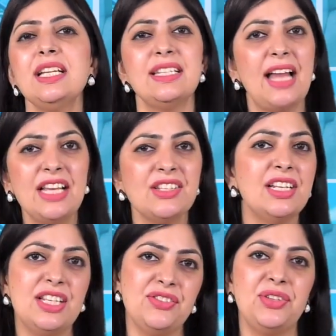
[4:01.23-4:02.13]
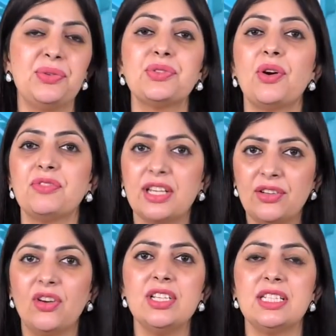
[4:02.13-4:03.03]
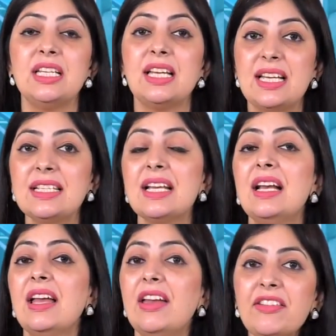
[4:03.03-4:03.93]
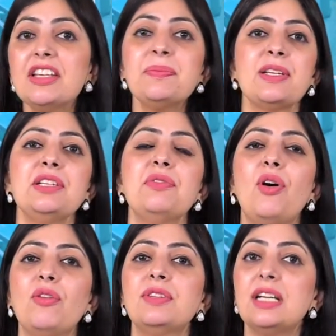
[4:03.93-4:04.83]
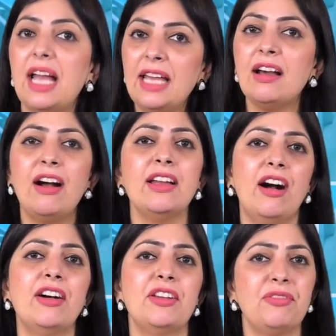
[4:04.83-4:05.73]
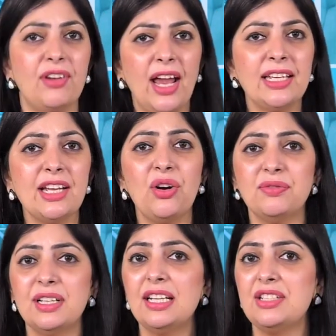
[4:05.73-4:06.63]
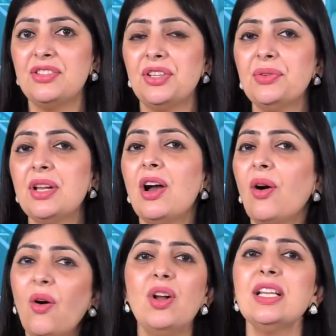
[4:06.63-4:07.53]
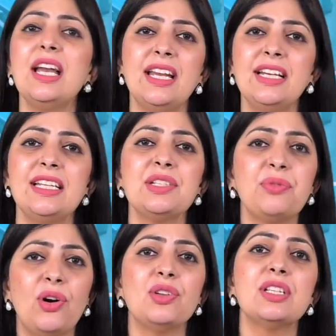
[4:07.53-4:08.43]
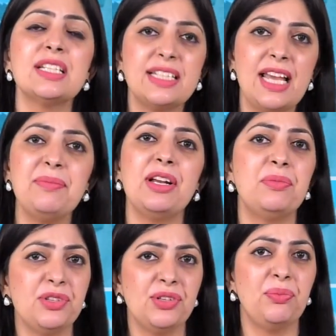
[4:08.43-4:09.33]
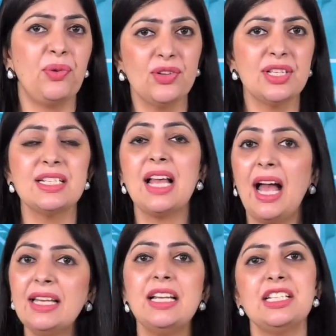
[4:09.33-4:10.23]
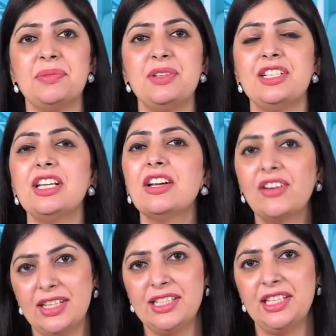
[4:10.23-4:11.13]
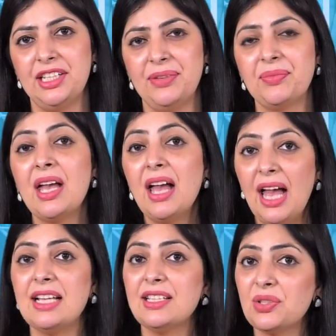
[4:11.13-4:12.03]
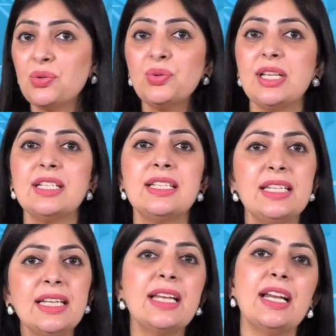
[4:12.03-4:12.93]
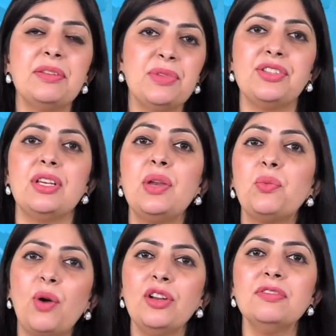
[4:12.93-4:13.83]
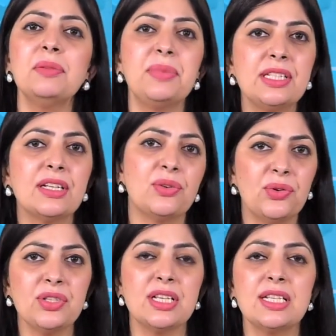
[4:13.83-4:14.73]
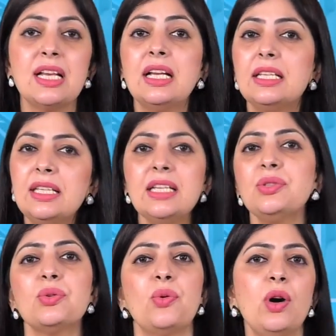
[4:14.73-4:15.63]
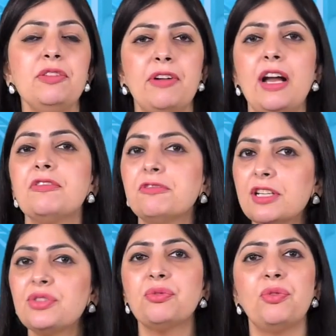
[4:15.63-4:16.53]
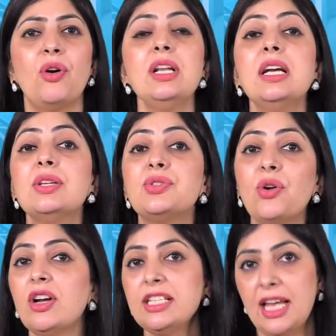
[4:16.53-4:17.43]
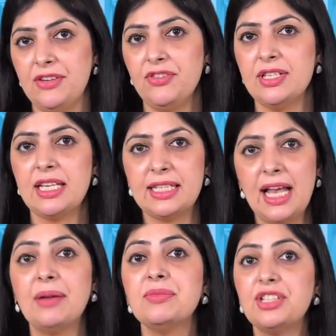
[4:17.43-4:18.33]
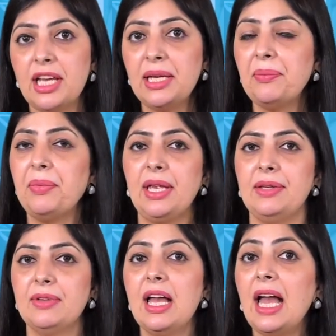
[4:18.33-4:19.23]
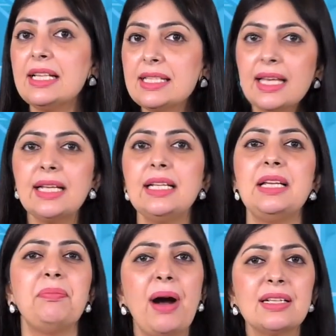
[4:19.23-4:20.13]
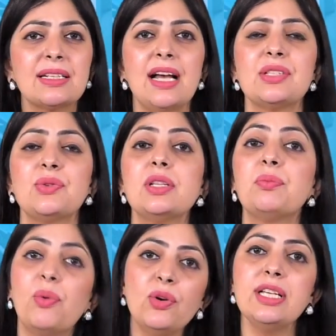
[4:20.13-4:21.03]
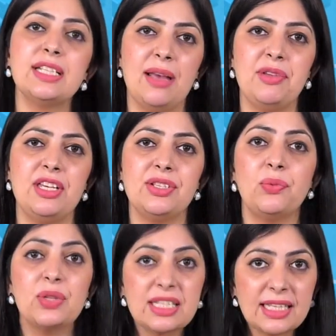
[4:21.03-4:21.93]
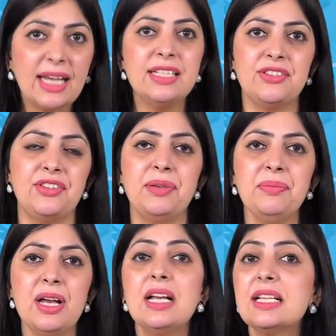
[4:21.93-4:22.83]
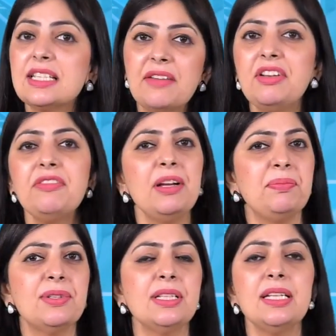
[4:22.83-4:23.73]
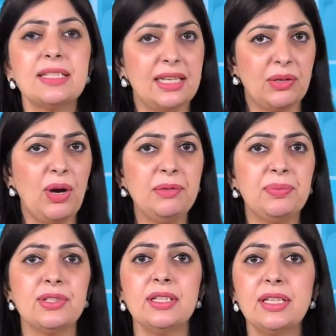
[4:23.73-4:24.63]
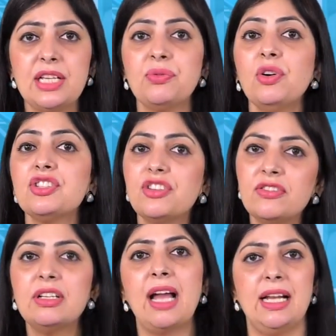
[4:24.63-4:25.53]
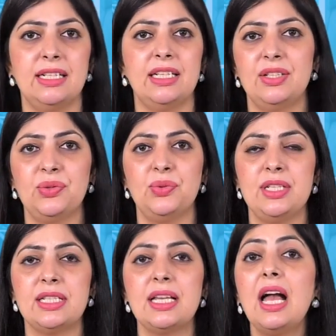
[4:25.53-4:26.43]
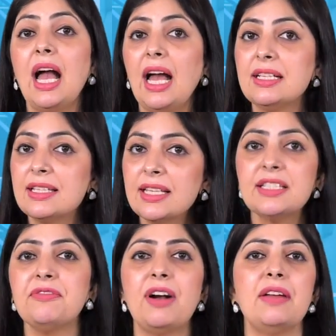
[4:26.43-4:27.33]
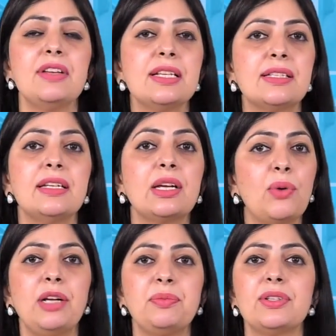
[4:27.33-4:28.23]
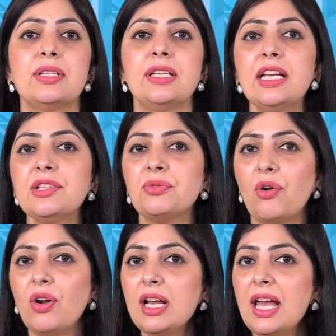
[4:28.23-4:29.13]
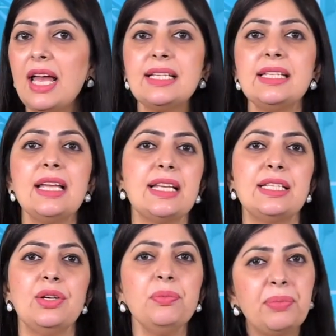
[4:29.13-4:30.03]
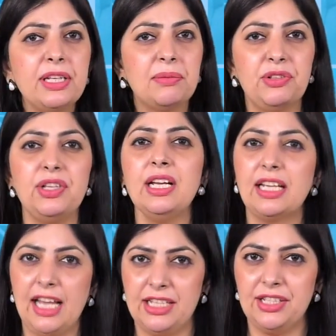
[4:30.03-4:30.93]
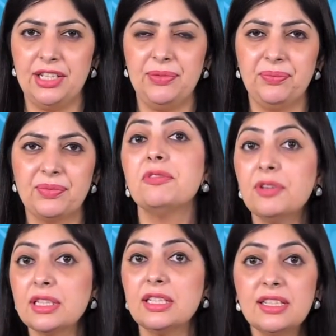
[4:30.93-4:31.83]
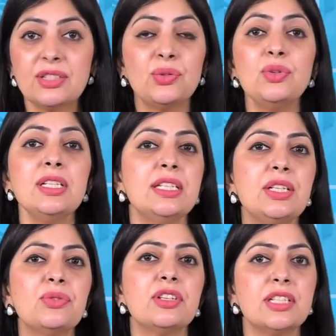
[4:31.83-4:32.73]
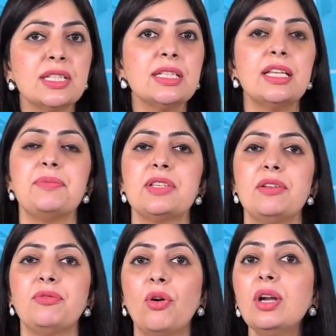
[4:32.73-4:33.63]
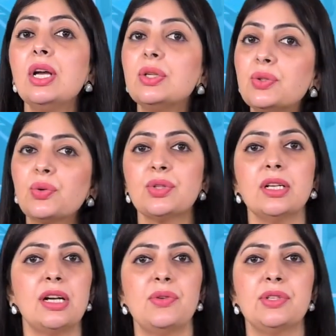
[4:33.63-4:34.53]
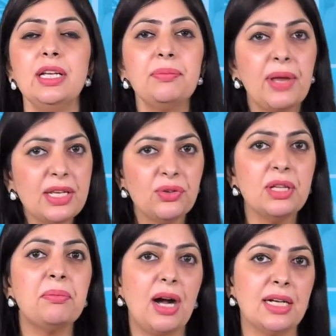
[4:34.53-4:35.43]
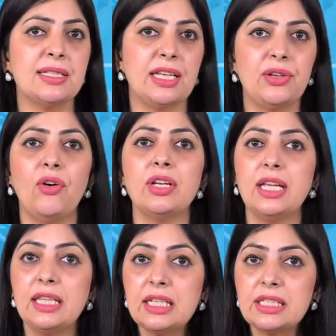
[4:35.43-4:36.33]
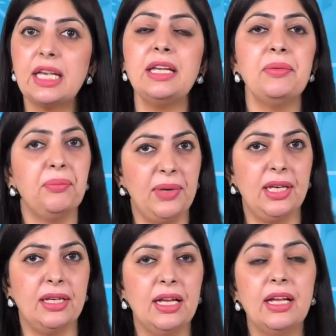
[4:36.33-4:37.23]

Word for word: these national institutes of technology is, irrespective of the NIRF ranking of the institute, all the NITs follow the same admission process and eligibility criteria, as the students seeking admission in one of the BTech courses need to qualify, first of all, Joint Entrance Exam Main, and secondly, pass Class 12 board examination with science stream. 75% is the required percentage for general category students and 65 is the required percentage for ST, SC or PWD category. Further, the students need to register themselves for JoSAA counselling based on the marks secured in their JEE Main.